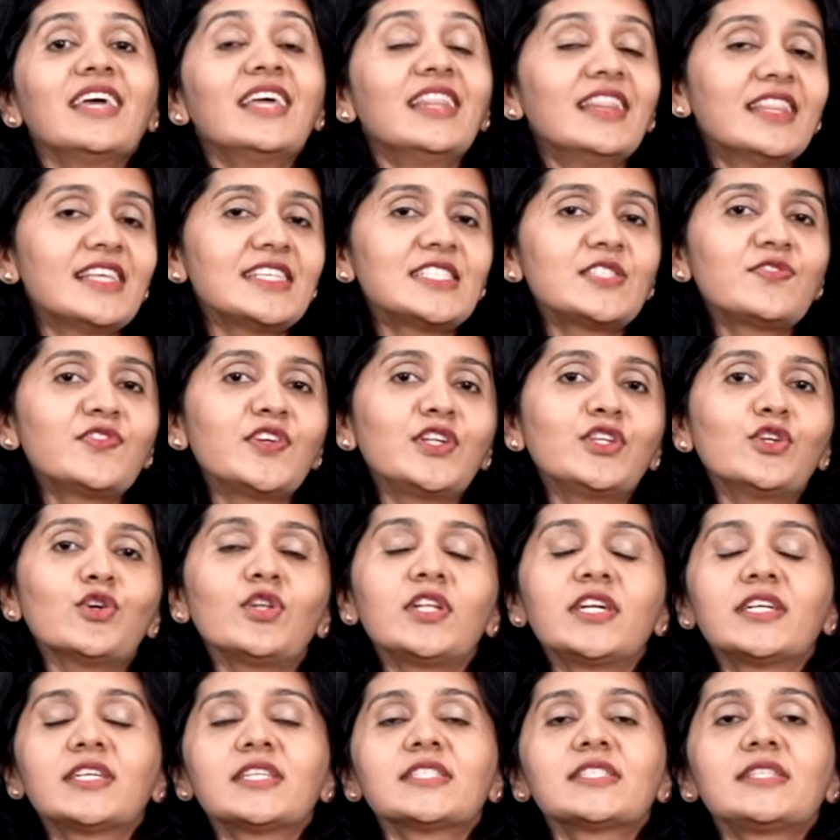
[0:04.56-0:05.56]
In this
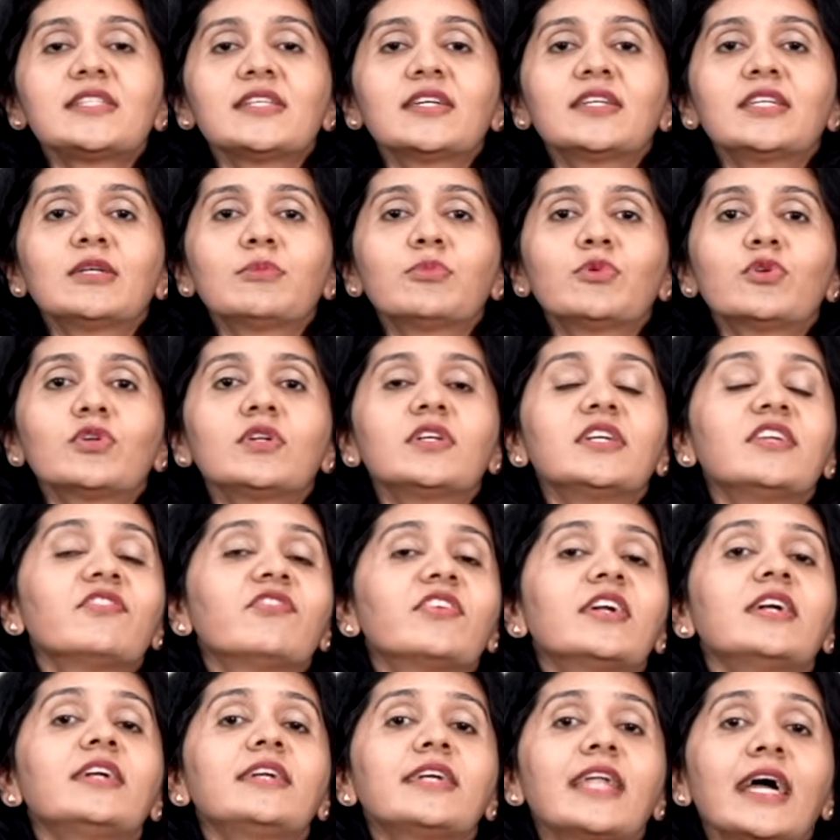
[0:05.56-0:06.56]
video, let us learn about
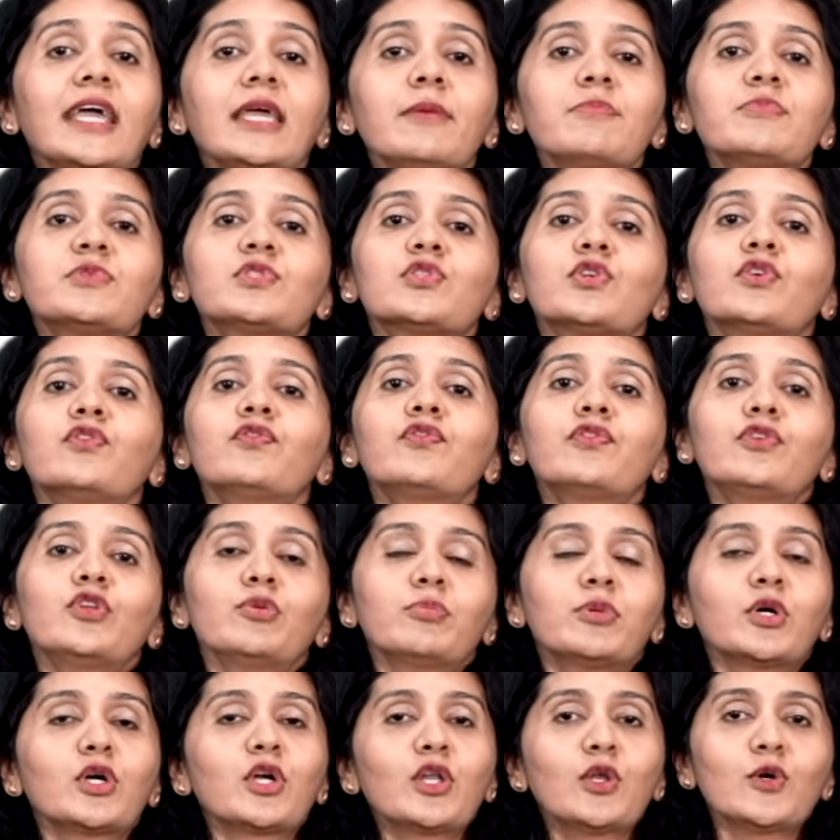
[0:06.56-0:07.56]
different types of
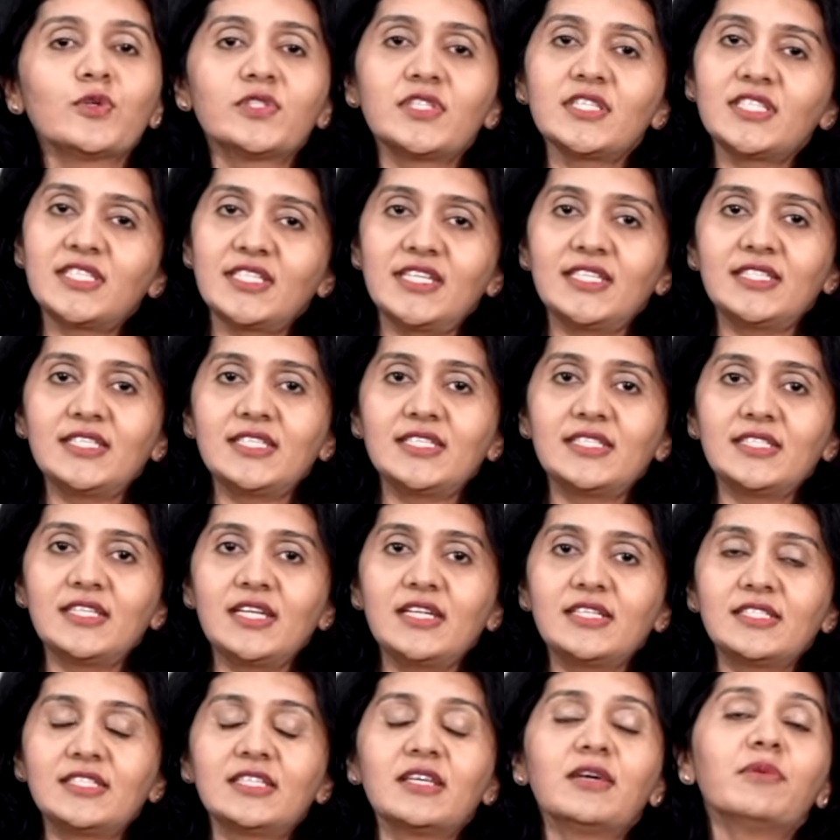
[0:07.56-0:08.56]
tuberculosis
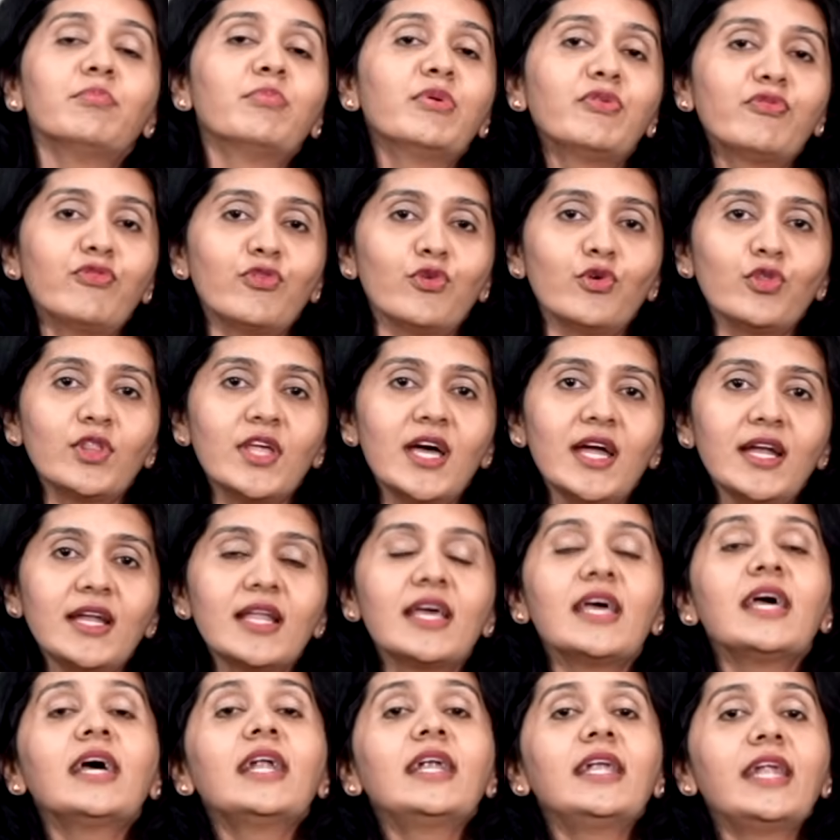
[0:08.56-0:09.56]
resistance. Before that,
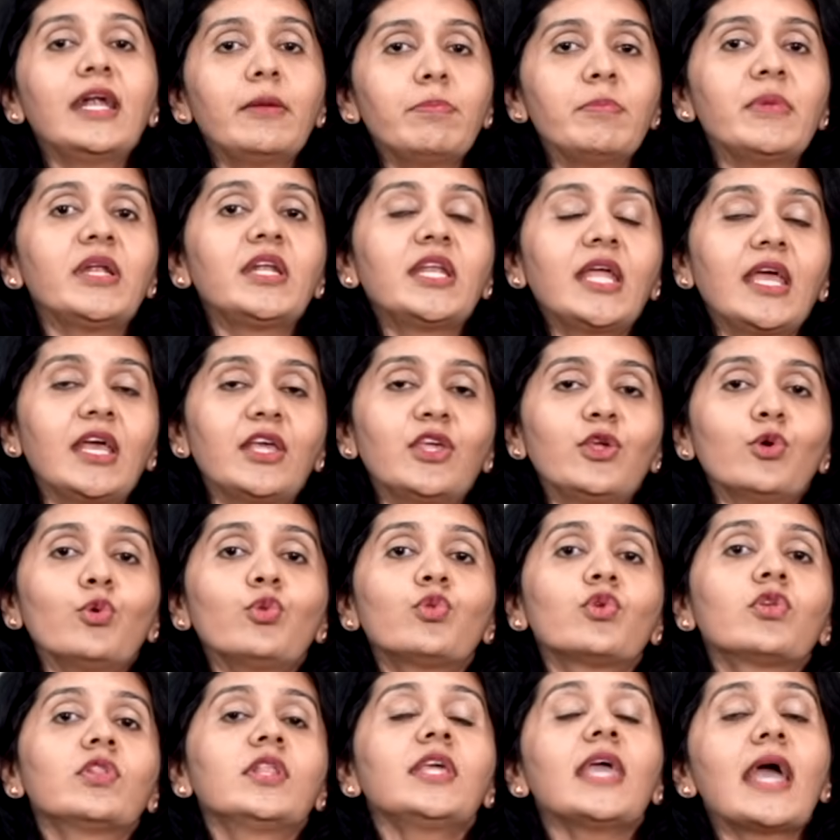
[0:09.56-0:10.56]
let me take you
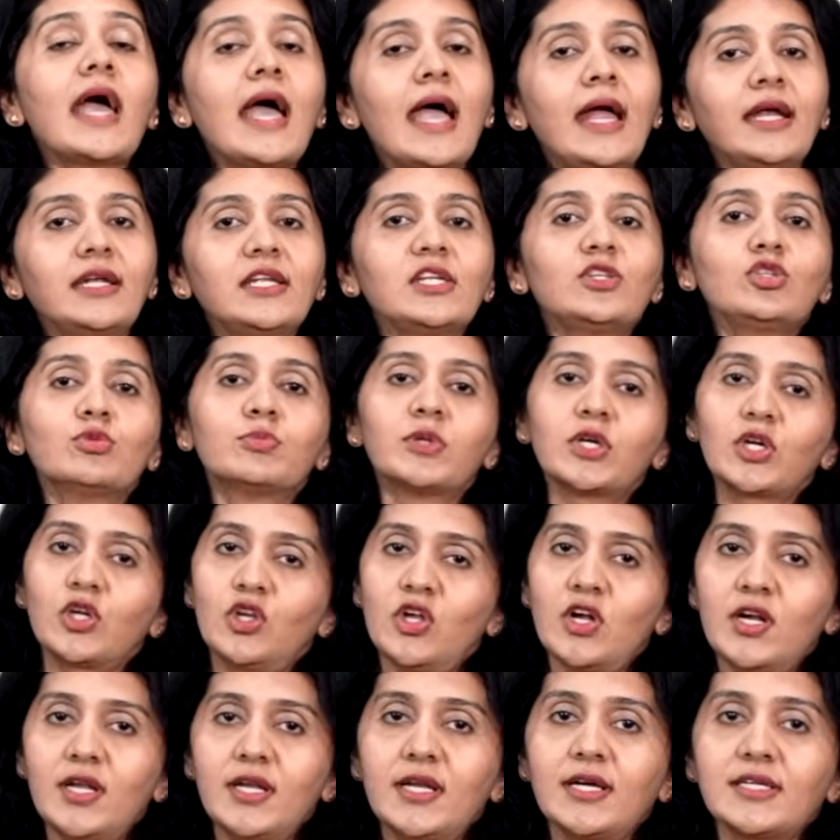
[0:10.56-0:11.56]
through the
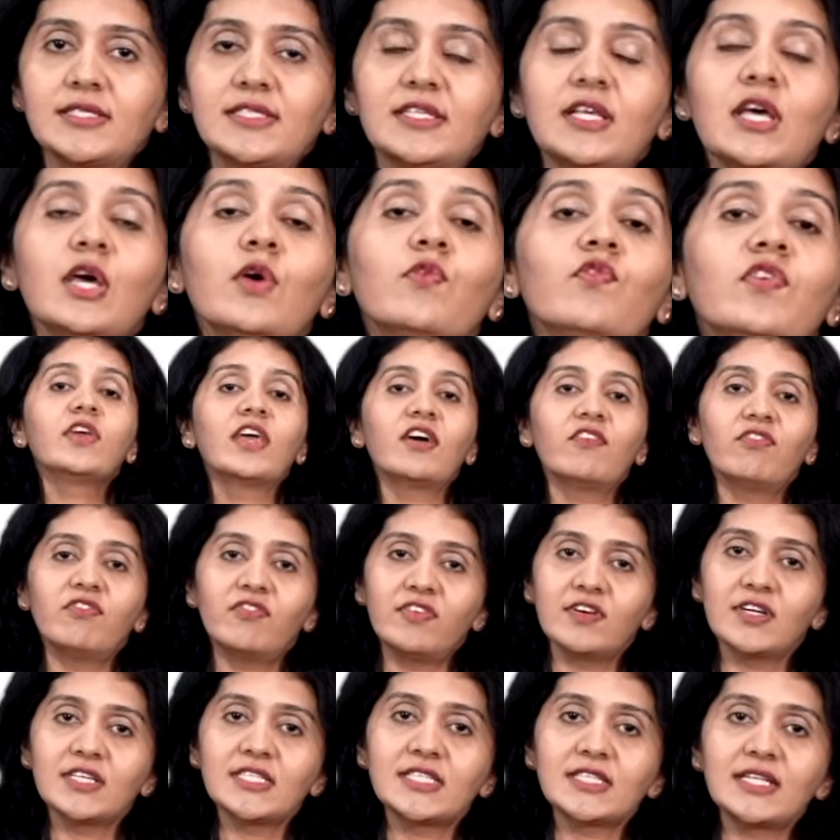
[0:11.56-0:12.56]
anti-tubercular drugs. We have
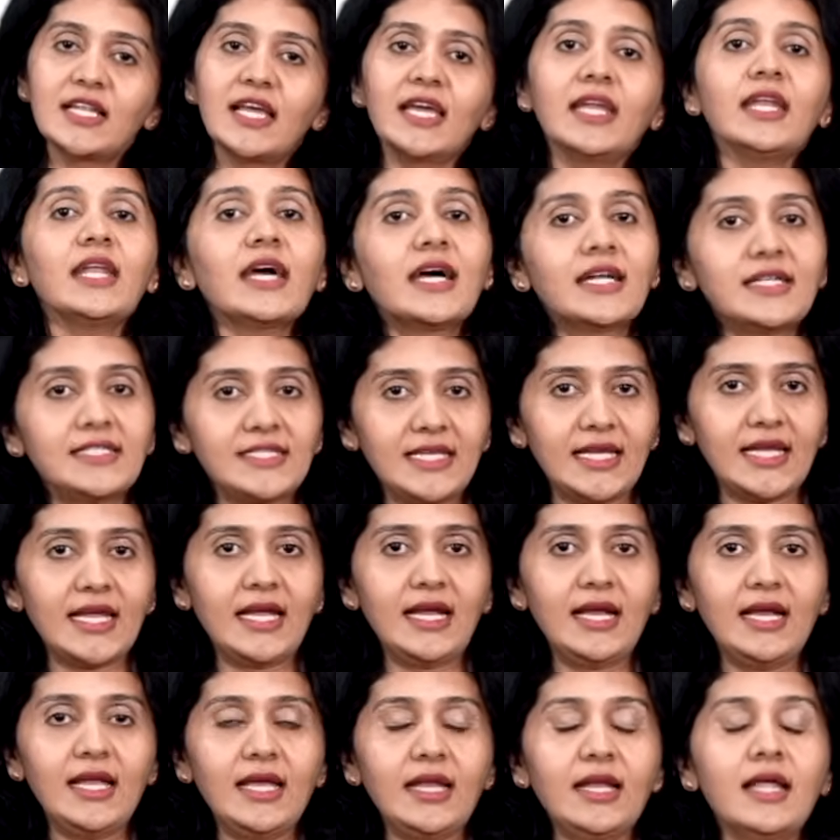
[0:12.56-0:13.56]
first line and
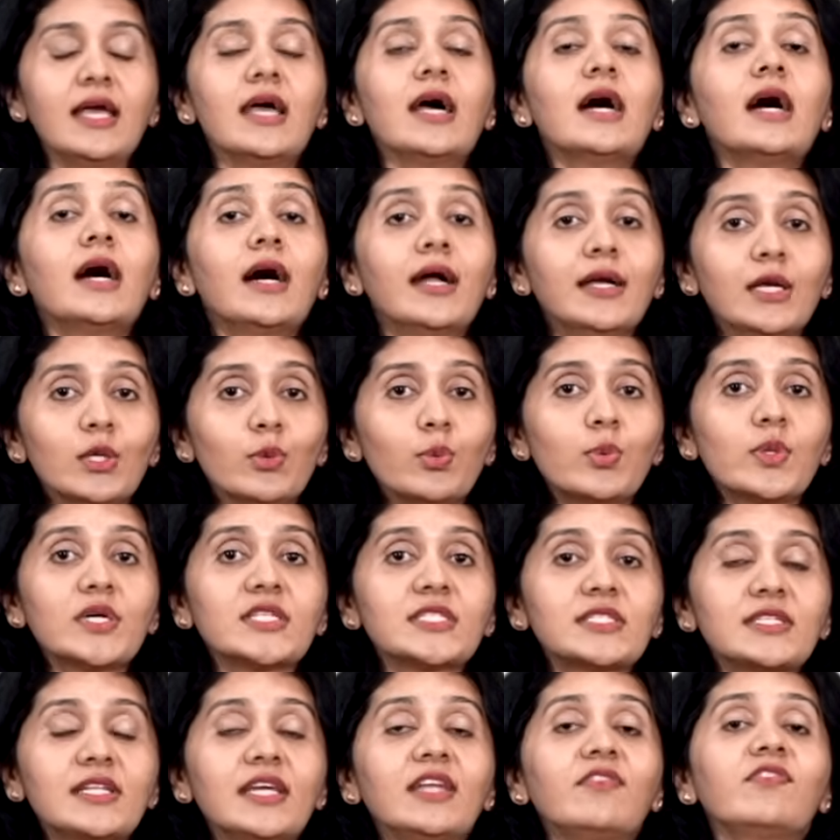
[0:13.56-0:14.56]
second line. Under
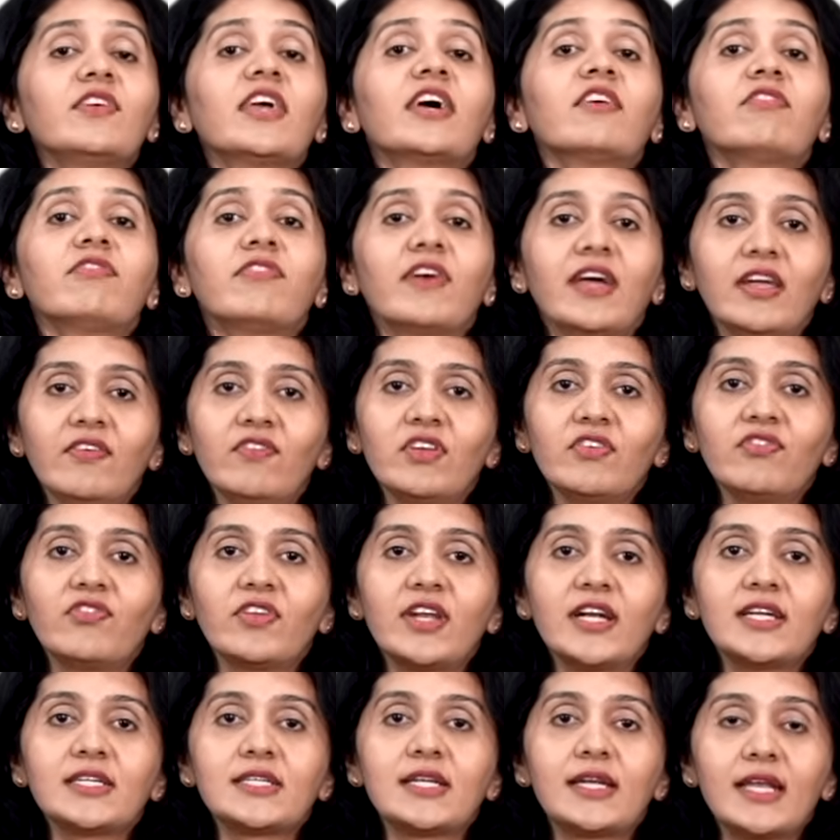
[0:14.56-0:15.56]
first line, we have five
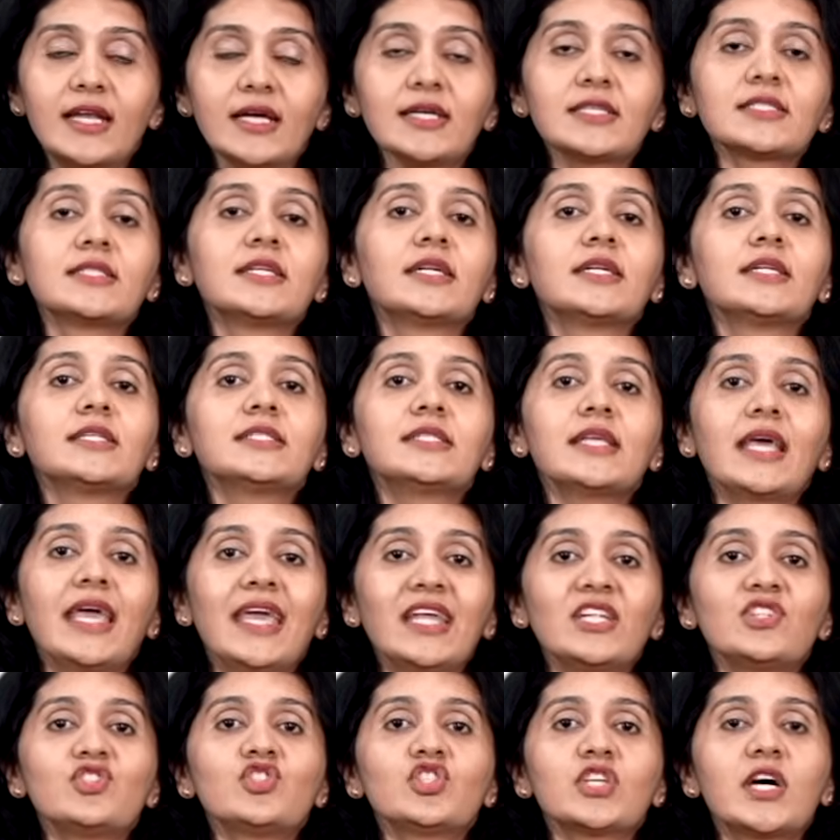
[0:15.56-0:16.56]
different drugs, that is
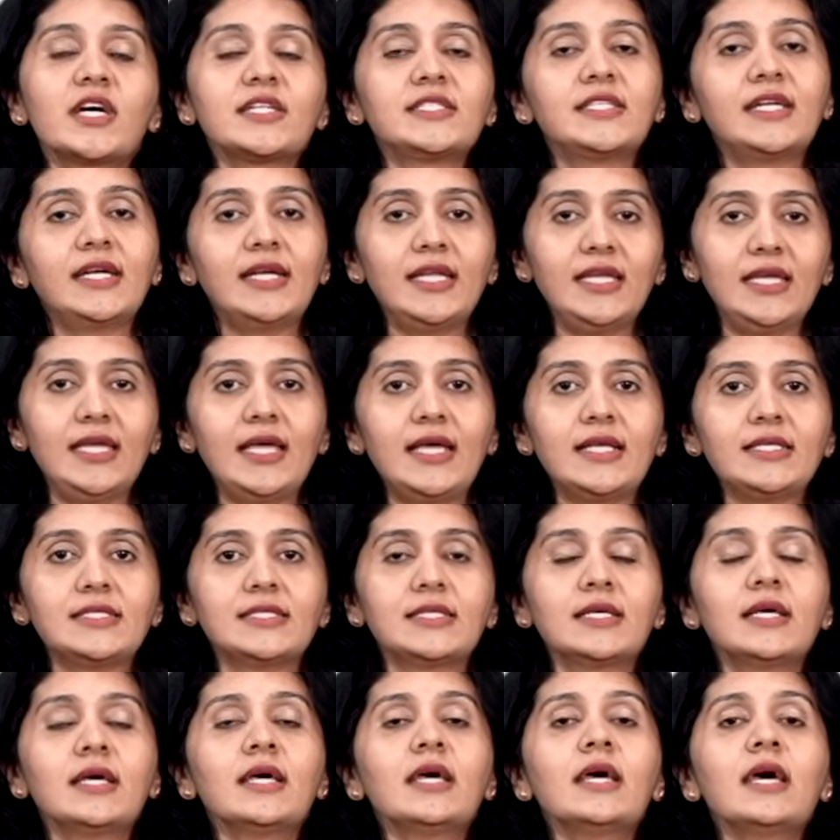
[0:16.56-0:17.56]
H R Z E
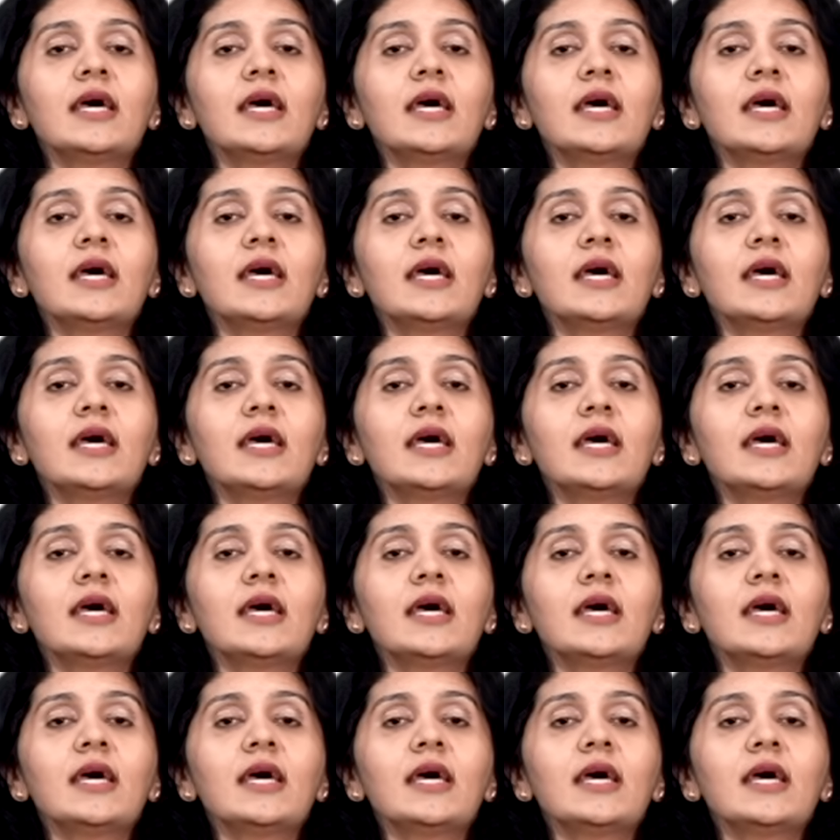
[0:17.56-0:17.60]
S,